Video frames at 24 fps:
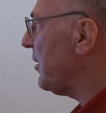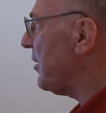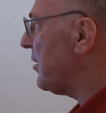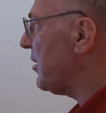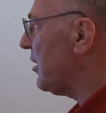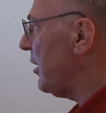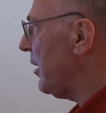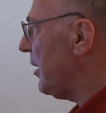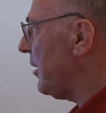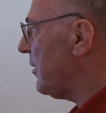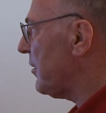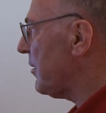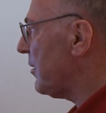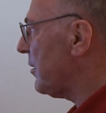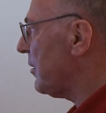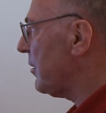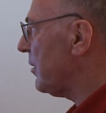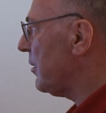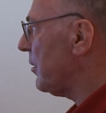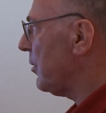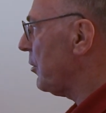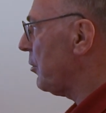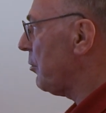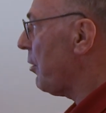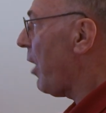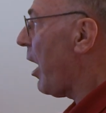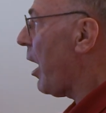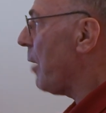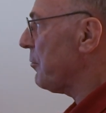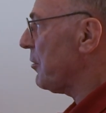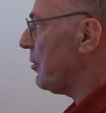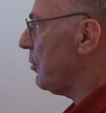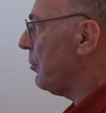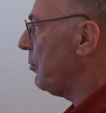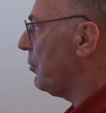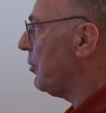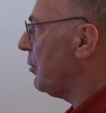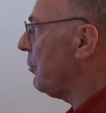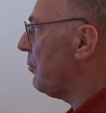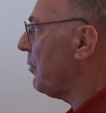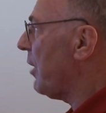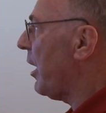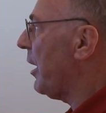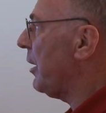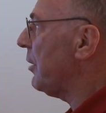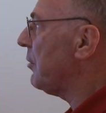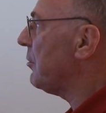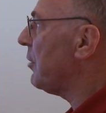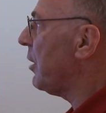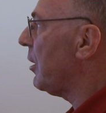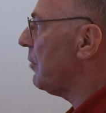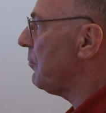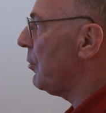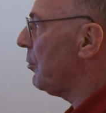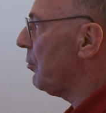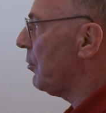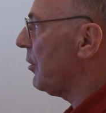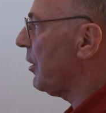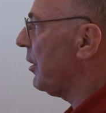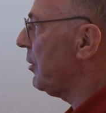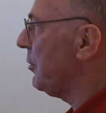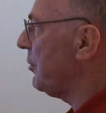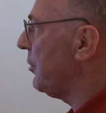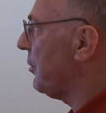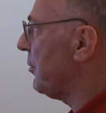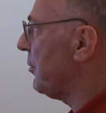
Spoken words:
this list, you're absolutely right to have a look at